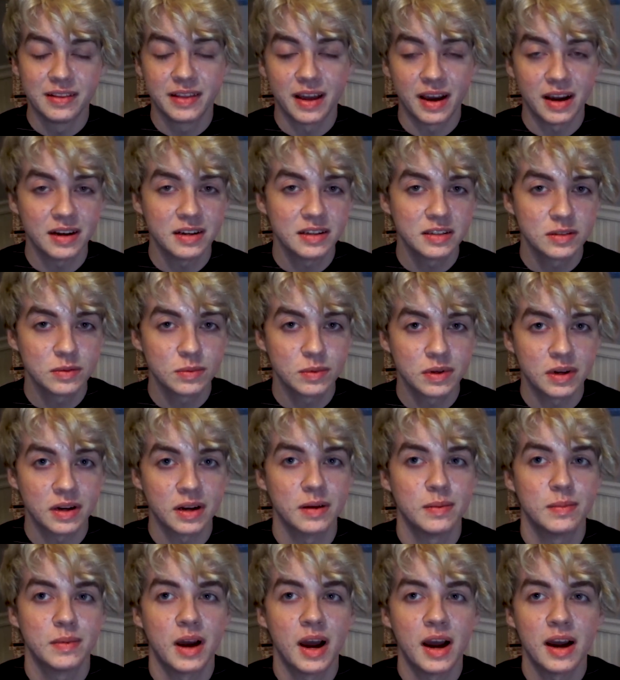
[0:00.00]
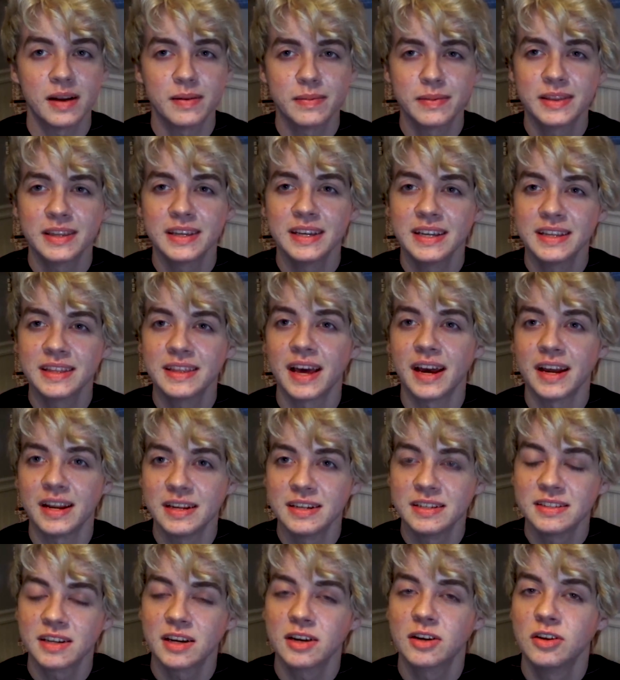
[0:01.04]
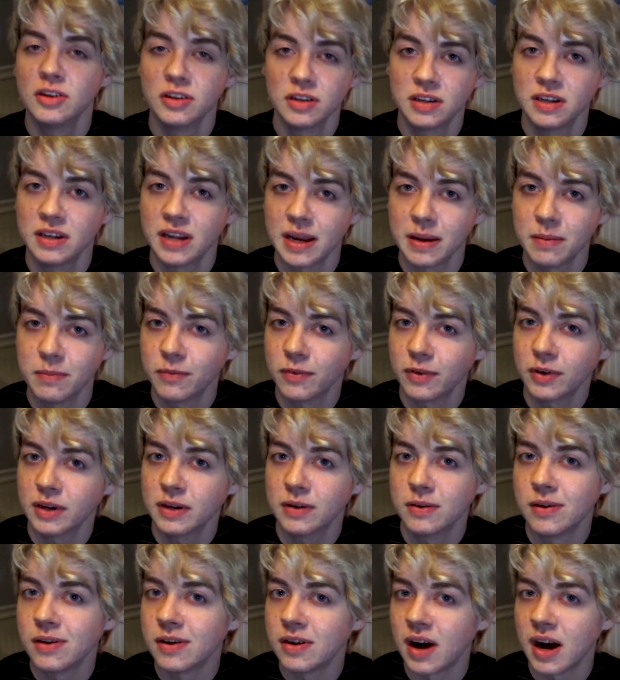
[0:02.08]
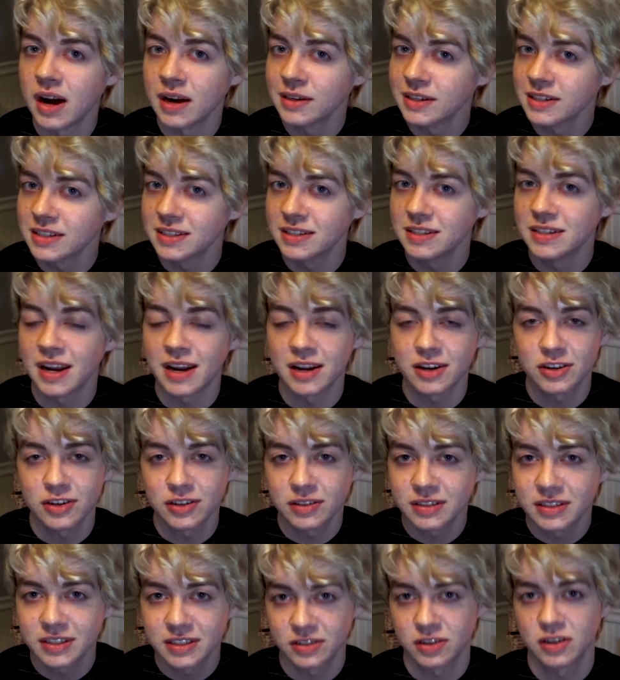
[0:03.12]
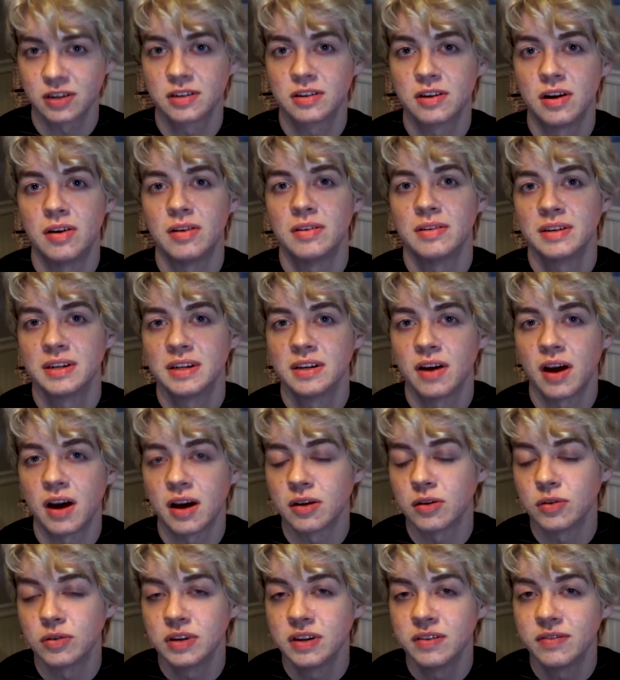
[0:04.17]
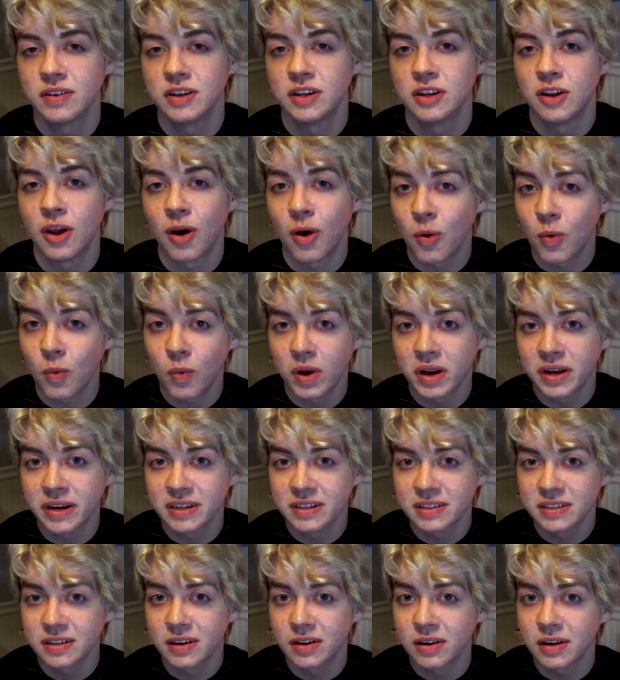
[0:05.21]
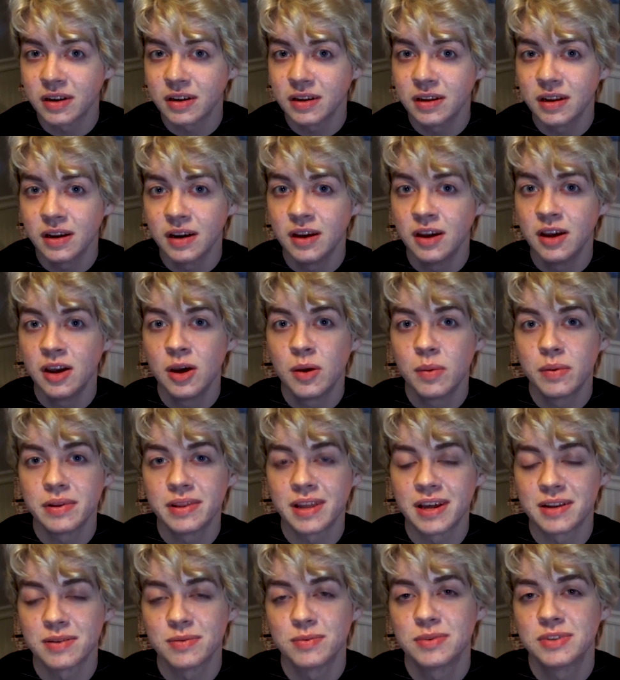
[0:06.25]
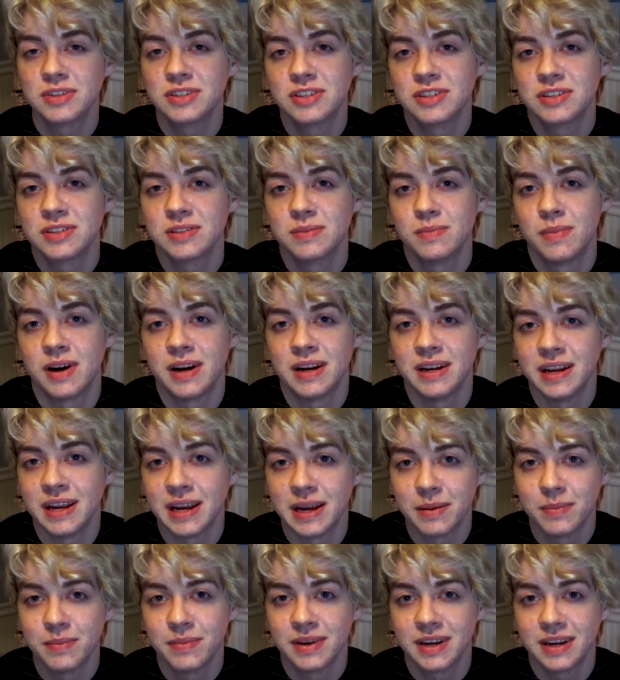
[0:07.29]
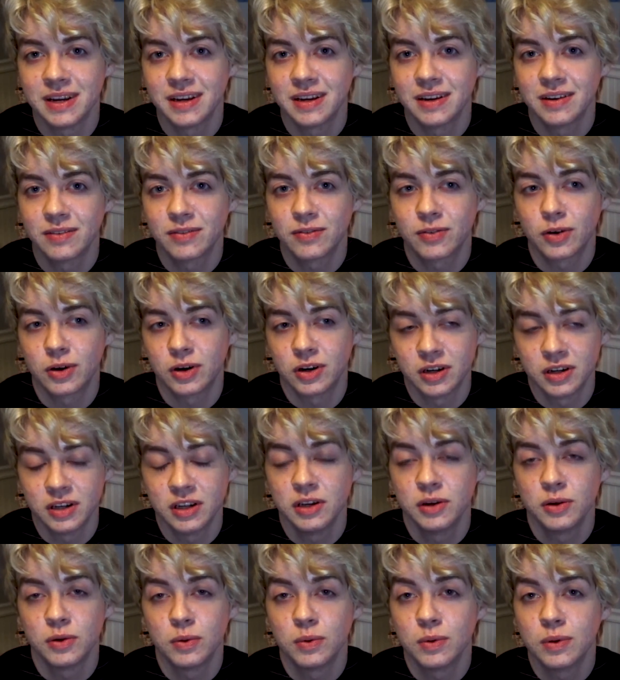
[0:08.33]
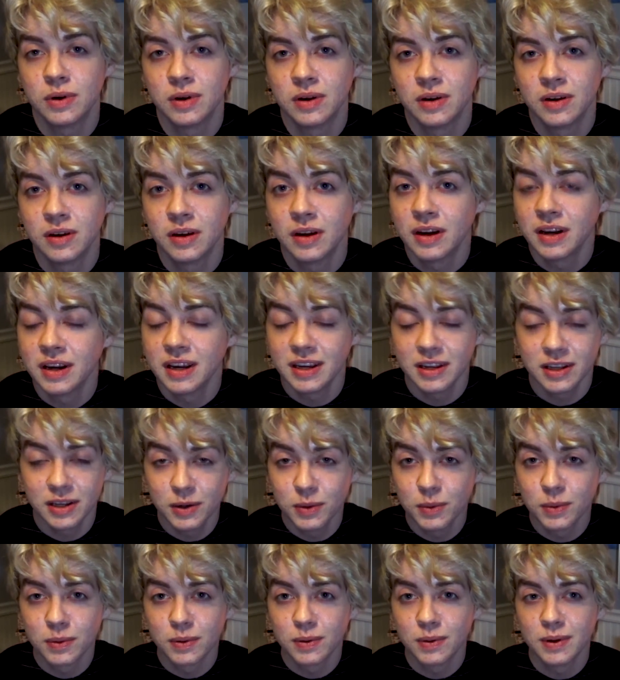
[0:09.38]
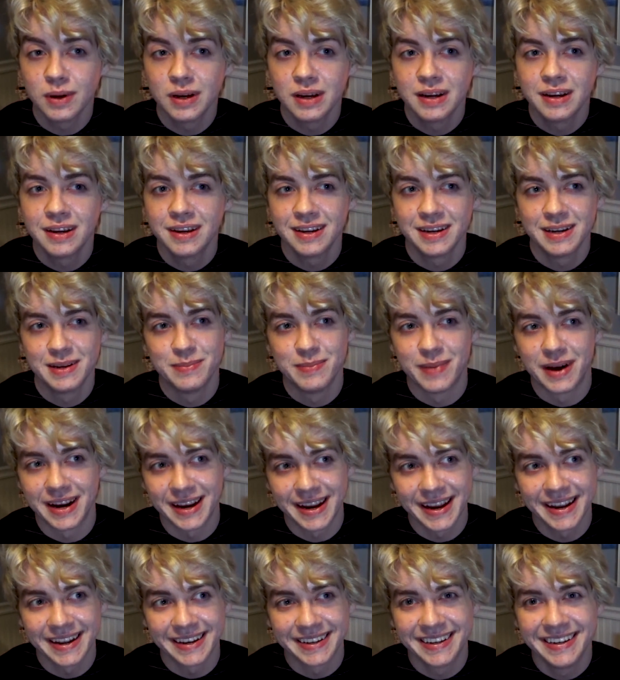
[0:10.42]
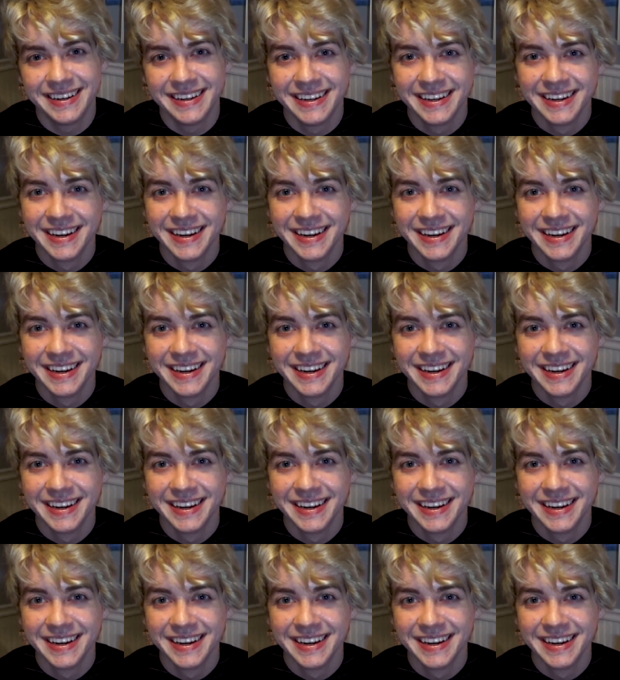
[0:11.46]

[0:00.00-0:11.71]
That is what I, I think that is a good name for you all. I just naturally started calling you. I don't even know when it started, but that was just my name for you. You in my head.